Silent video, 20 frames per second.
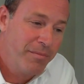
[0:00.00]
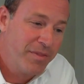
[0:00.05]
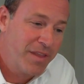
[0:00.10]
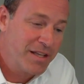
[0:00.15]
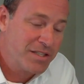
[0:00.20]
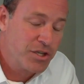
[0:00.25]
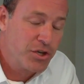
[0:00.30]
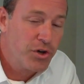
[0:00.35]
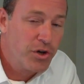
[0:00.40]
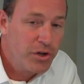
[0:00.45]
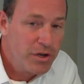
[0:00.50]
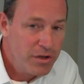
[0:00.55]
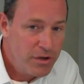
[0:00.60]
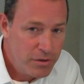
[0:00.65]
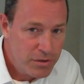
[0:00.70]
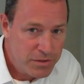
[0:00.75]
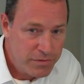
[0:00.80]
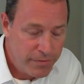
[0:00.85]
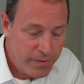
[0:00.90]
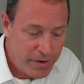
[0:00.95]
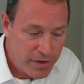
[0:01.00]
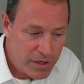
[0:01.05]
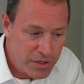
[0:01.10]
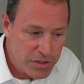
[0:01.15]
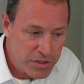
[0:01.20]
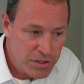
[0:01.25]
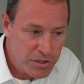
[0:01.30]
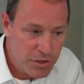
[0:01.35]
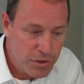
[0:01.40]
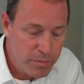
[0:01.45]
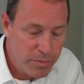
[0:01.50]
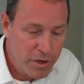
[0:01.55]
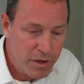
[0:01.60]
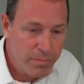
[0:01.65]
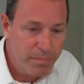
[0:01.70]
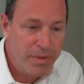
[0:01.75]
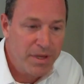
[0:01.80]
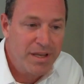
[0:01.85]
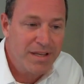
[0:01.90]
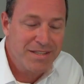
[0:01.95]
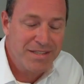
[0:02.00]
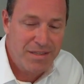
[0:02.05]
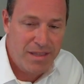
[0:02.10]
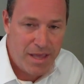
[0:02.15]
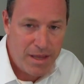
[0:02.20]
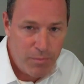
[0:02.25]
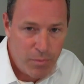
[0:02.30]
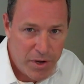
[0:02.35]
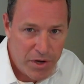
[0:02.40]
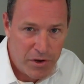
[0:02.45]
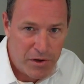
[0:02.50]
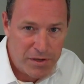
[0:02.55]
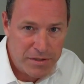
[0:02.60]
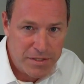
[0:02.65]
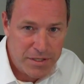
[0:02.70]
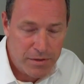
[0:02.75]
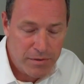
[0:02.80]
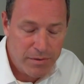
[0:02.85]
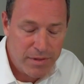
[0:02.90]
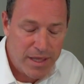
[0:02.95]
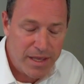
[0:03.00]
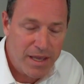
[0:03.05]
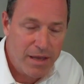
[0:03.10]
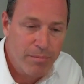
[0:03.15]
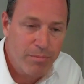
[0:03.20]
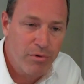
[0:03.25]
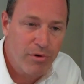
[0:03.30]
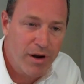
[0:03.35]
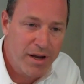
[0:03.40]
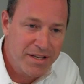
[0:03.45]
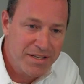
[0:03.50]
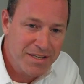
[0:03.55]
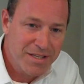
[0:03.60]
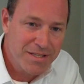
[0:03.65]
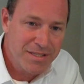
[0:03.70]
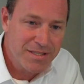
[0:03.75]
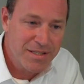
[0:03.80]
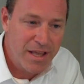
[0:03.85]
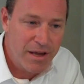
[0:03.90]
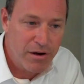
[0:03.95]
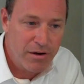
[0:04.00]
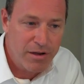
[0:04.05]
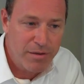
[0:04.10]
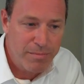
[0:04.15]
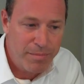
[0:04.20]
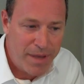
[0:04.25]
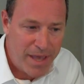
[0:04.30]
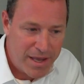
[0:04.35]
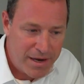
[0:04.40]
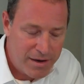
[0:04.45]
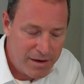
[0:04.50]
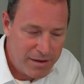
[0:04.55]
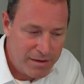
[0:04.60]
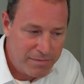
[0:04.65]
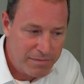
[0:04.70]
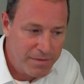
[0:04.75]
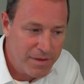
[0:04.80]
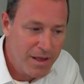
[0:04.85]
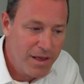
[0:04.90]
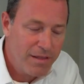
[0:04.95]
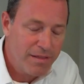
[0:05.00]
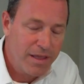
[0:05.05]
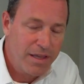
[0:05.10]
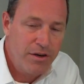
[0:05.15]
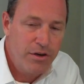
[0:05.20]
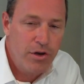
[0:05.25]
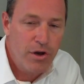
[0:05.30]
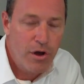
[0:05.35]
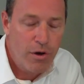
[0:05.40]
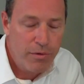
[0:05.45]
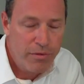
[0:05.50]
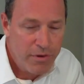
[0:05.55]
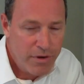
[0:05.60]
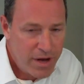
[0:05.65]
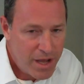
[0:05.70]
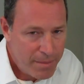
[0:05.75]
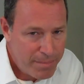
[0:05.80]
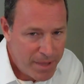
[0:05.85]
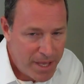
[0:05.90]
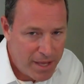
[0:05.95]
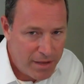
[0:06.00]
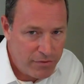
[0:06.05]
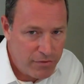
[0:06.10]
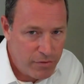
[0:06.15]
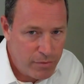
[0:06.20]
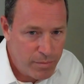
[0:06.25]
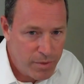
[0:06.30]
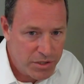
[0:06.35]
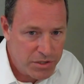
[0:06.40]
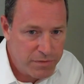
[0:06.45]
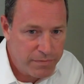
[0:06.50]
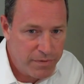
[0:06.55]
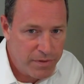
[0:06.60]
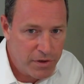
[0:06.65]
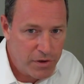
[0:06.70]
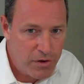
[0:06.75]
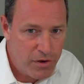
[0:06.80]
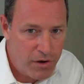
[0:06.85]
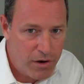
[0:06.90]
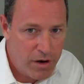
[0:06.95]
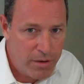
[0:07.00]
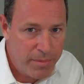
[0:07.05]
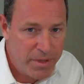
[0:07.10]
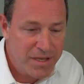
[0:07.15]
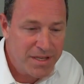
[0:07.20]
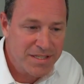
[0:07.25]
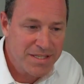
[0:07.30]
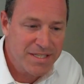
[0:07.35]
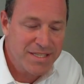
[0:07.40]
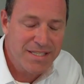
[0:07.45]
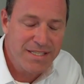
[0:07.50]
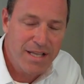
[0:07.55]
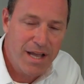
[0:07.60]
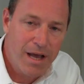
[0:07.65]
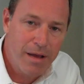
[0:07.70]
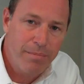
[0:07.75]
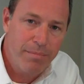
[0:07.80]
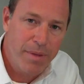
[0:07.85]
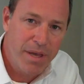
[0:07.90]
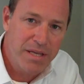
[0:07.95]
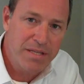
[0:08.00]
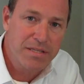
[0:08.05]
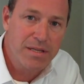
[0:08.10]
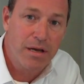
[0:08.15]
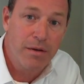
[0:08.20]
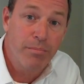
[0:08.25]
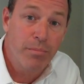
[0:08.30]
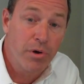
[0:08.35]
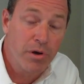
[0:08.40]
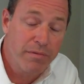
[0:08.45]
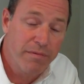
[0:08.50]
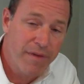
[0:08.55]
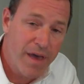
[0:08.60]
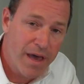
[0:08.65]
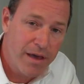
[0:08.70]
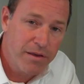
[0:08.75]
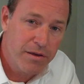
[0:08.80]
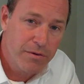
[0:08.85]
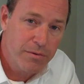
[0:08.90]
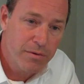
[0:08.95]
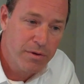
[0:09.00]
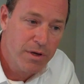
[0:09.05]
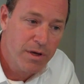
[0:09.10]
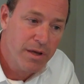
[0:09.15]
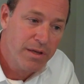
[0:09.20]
That's good news for the consumer because they win also. They get prices that are competitive. They know they're not paying too much for the car because it's not based on book value.